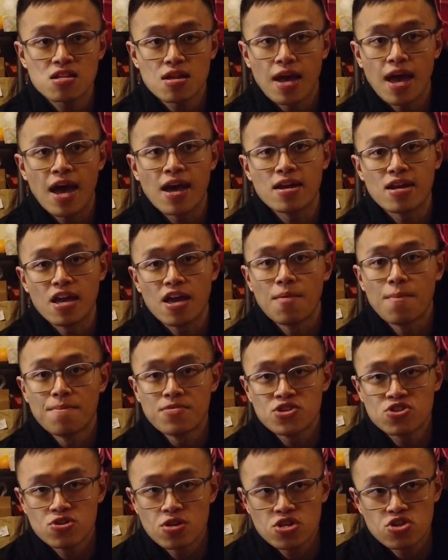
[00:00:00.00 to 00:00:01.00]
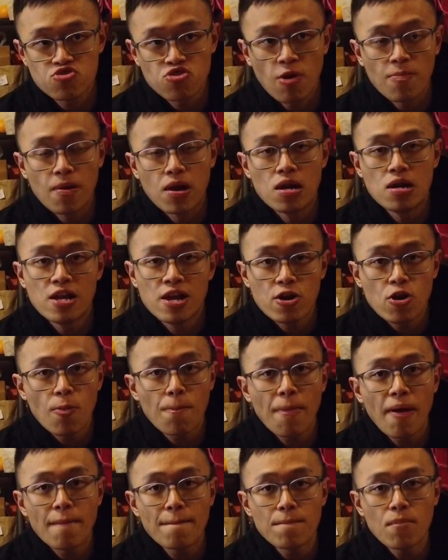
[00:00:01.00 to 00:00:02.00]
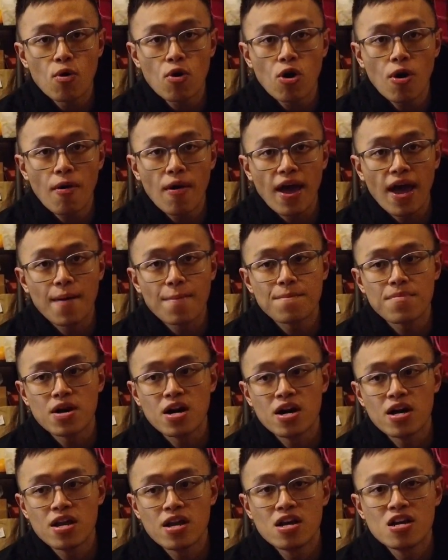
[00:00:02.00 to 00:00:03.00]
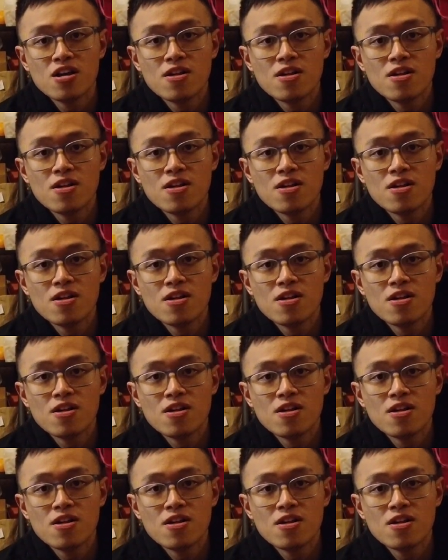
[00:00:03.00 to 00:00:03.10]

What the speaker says: and it should drop a little bit more. But